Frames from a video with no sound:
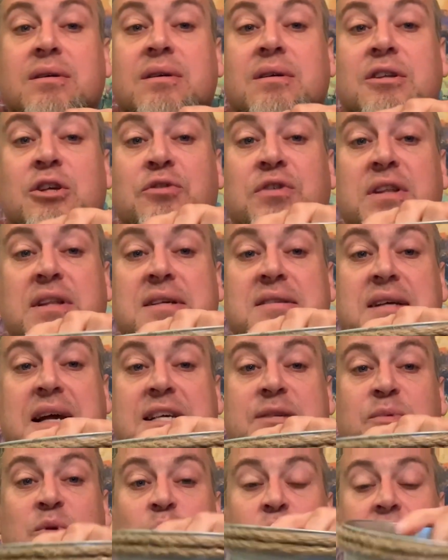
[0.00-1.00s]
You think this
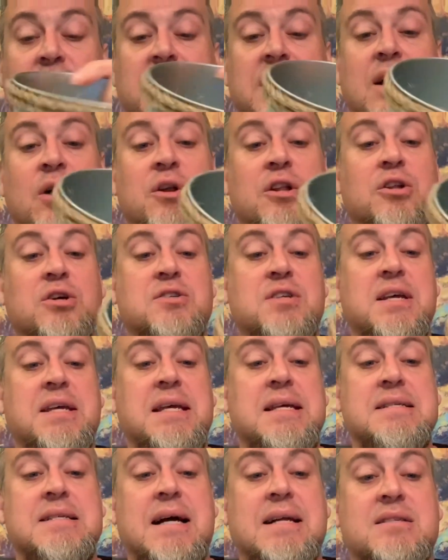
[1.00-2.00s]
guy's been working out? It looks like
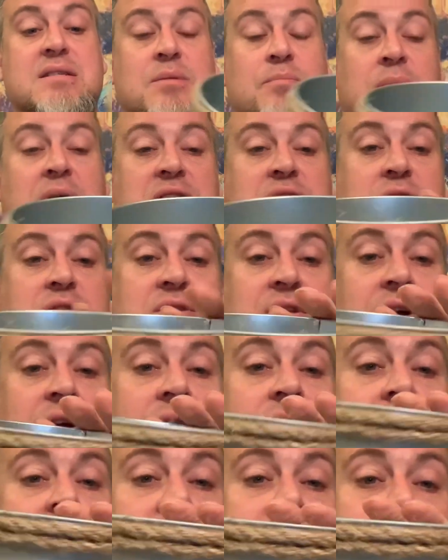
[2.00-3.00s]
he's got some muscles
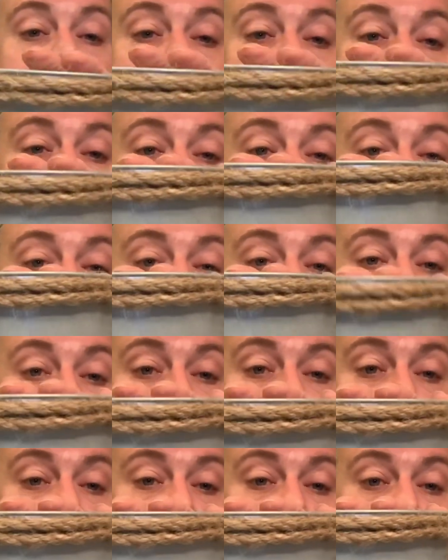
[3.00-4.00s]
there, this
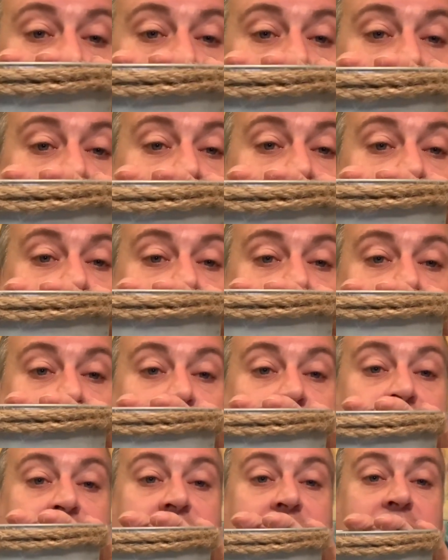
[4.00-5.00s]
guy, the crab.
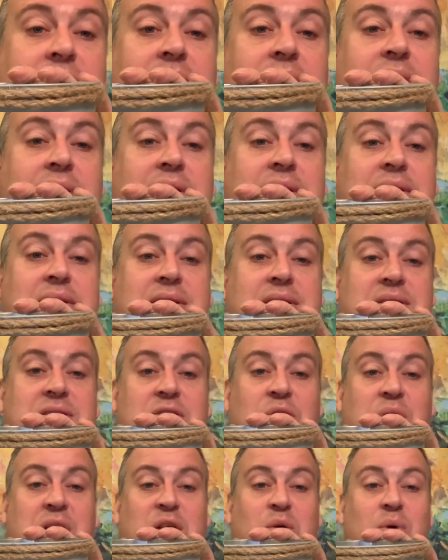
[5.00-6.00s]

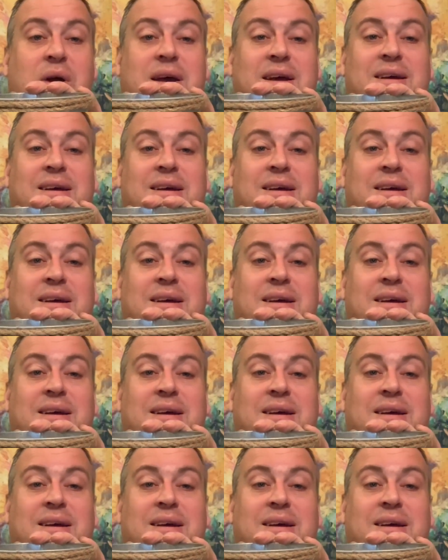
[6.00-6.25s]
So anyway,